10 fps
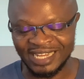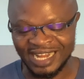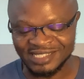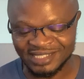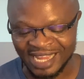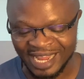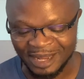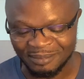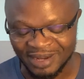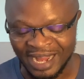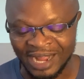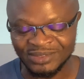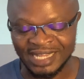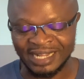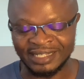last time
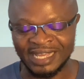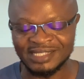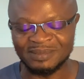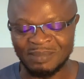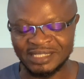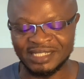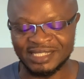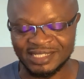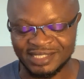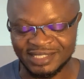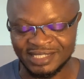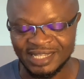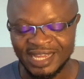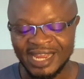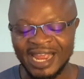out against Manchester City
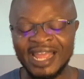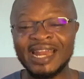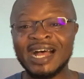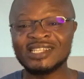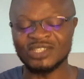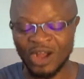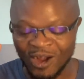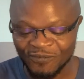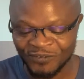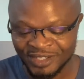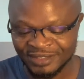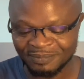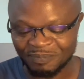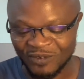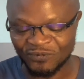and has often
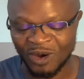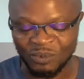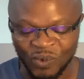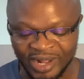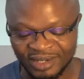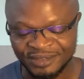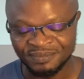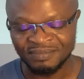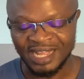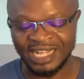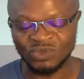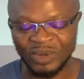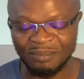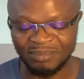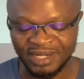performed well at
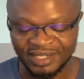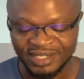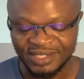Wembley,